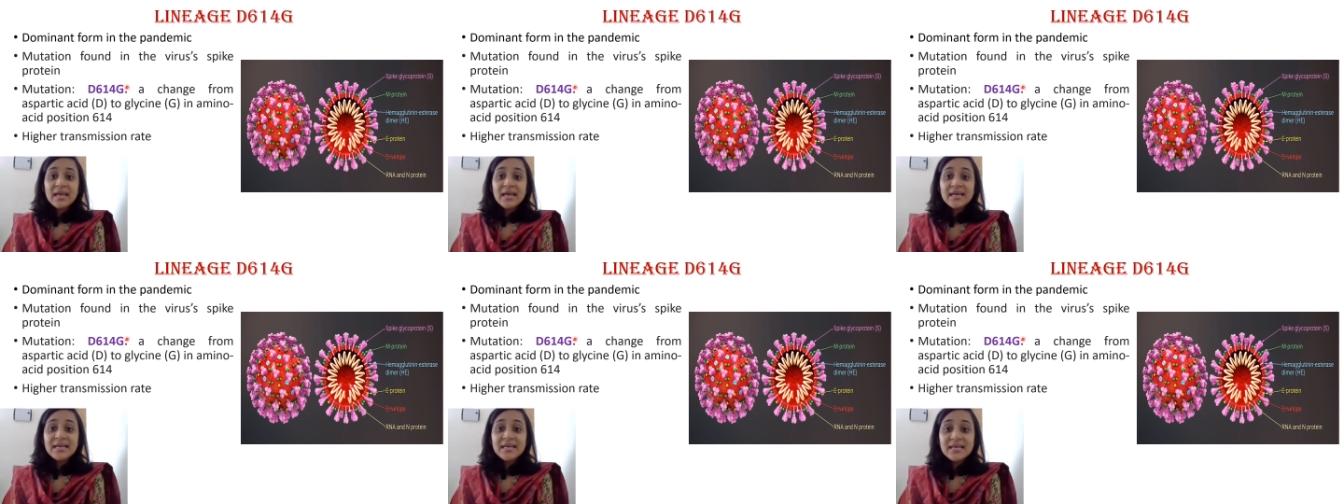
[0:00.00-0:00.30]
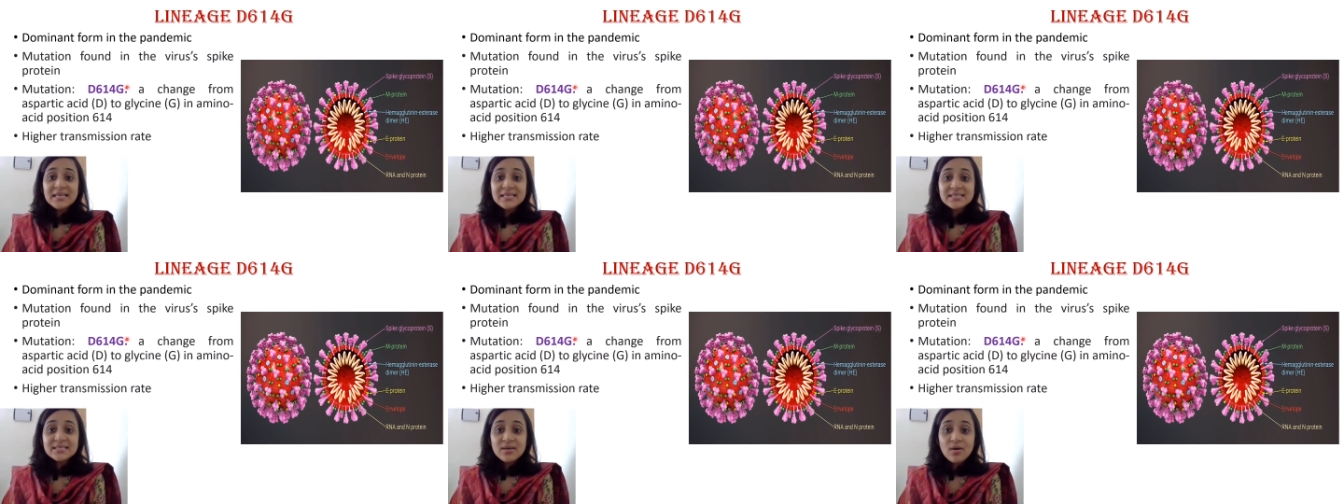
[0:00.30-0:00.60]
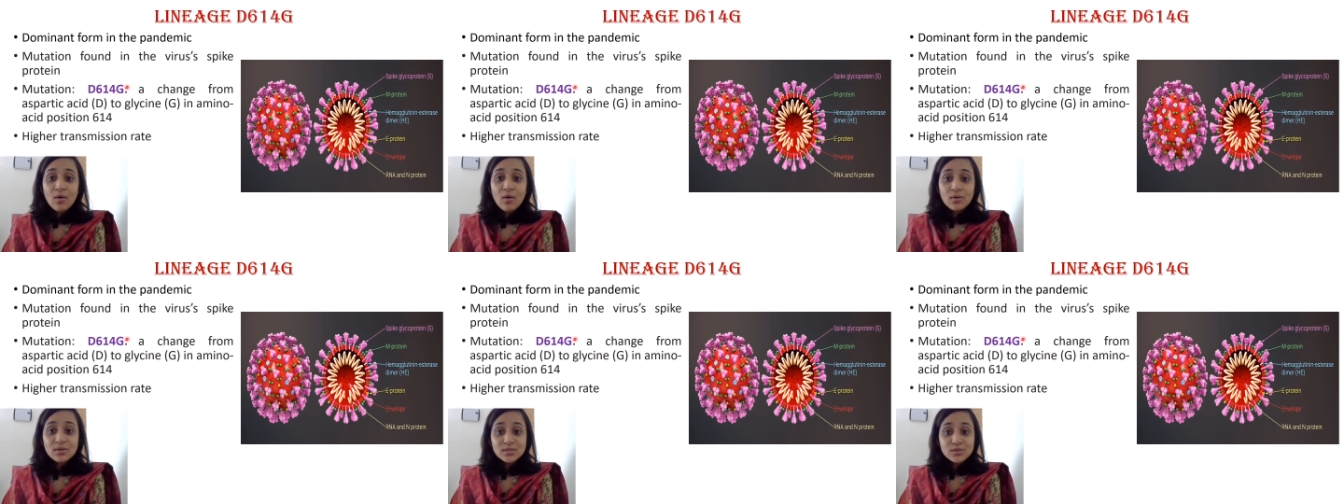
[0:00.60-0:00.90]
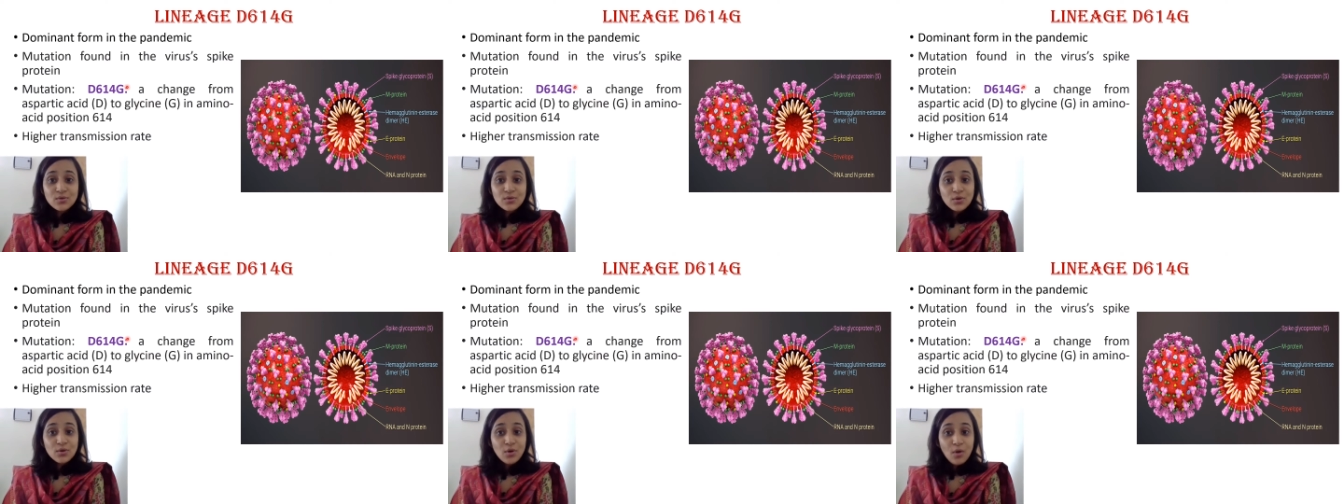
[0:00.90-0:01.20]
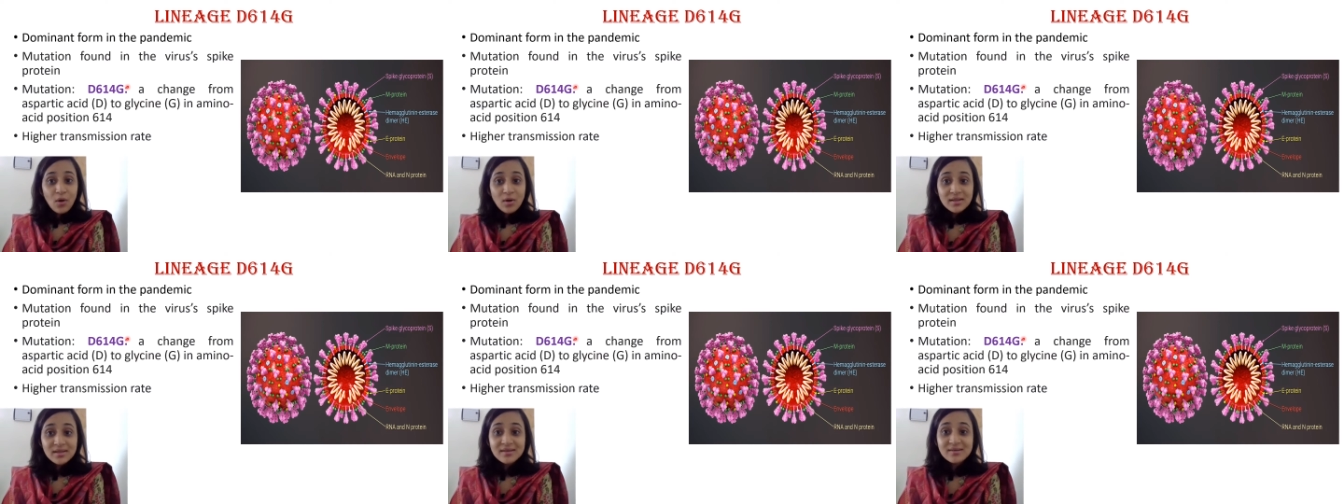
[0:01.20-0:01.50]
it is also
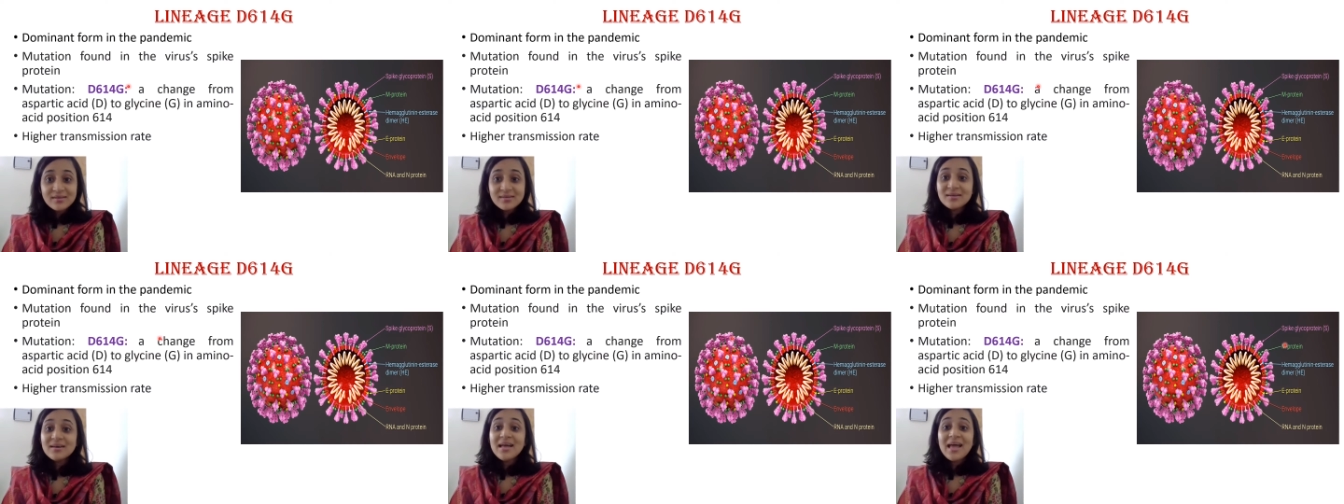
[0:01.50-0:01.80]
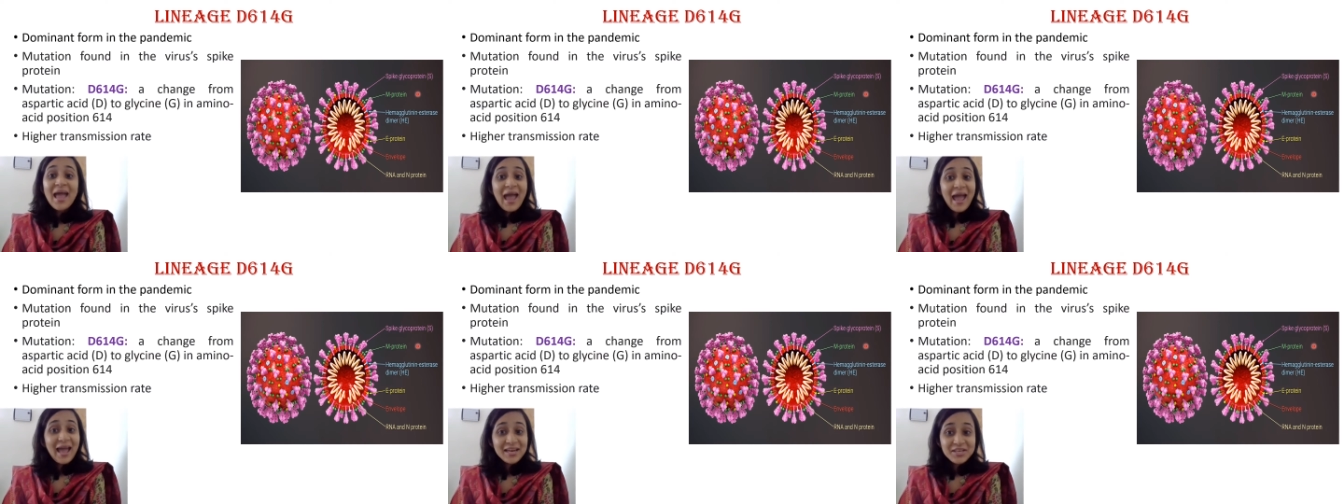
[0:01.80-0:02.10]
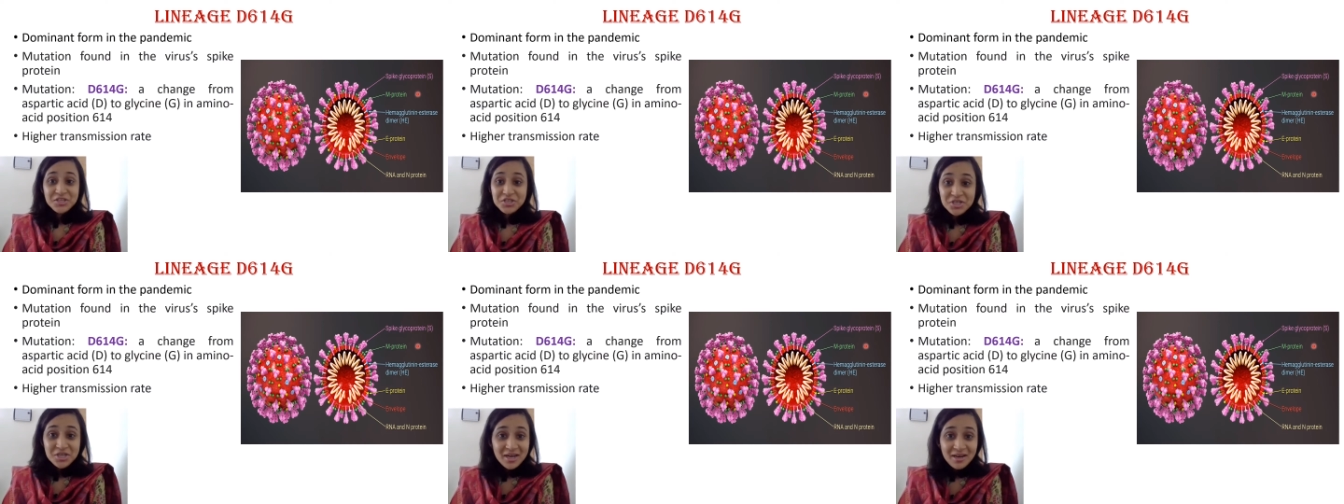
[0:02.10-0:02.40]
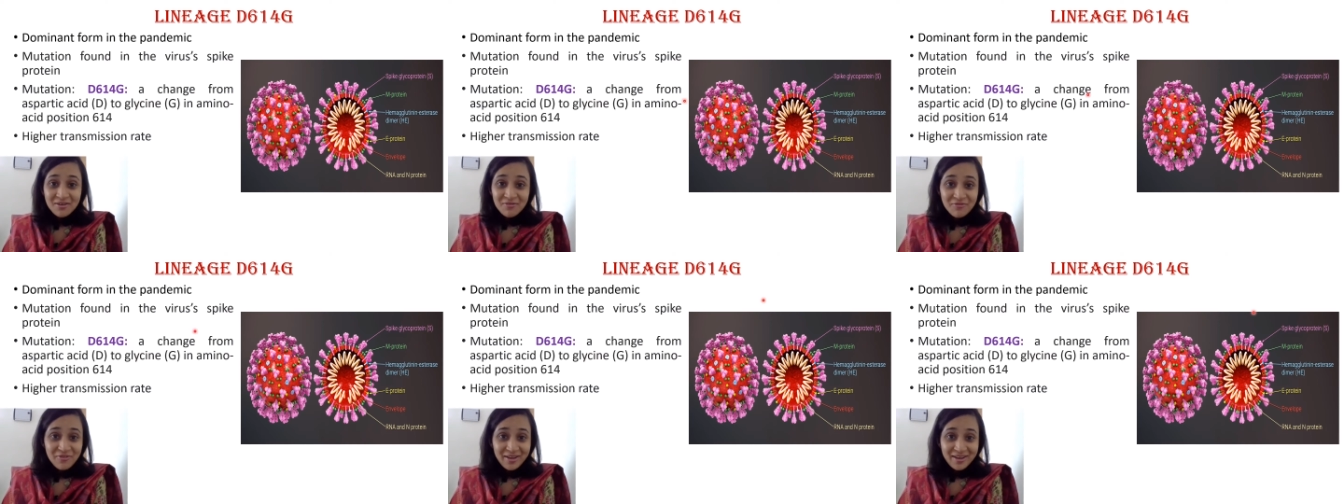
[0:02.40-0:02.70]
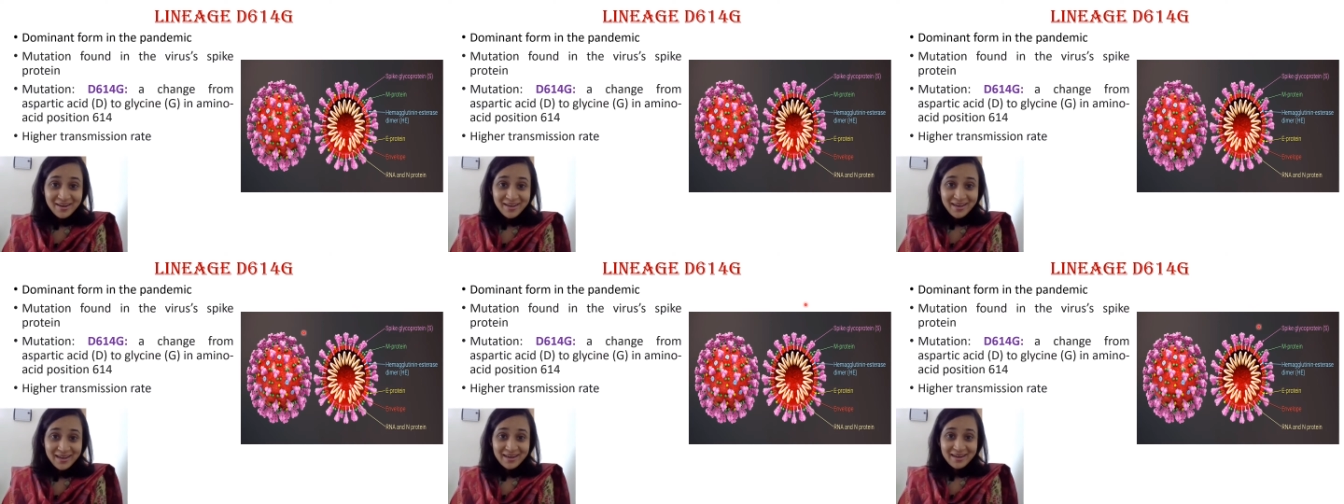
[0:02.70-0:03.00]
not the ancient
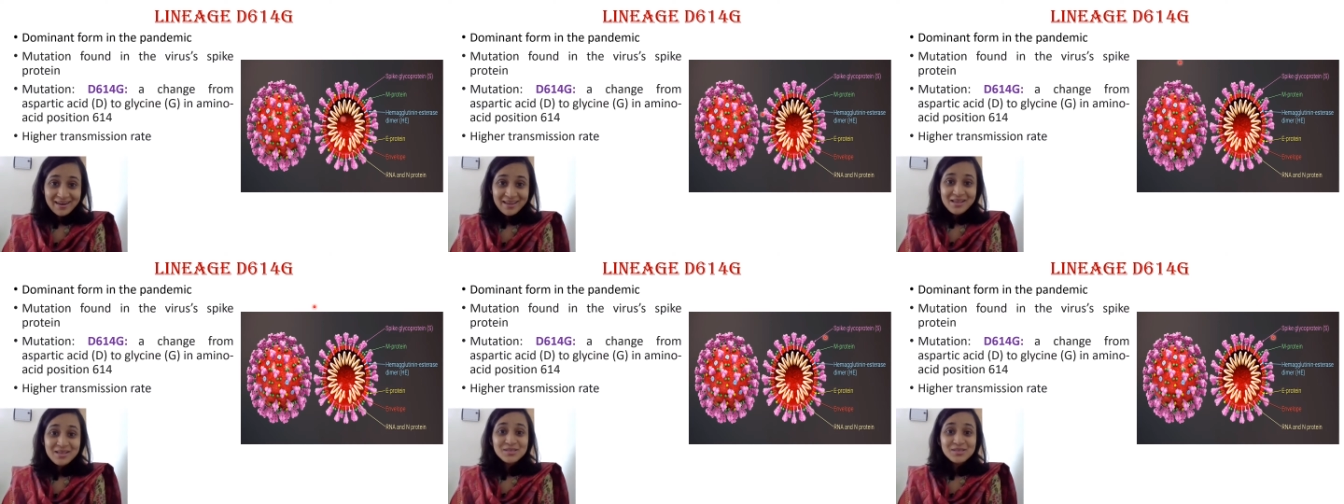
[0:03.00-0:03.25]
variant.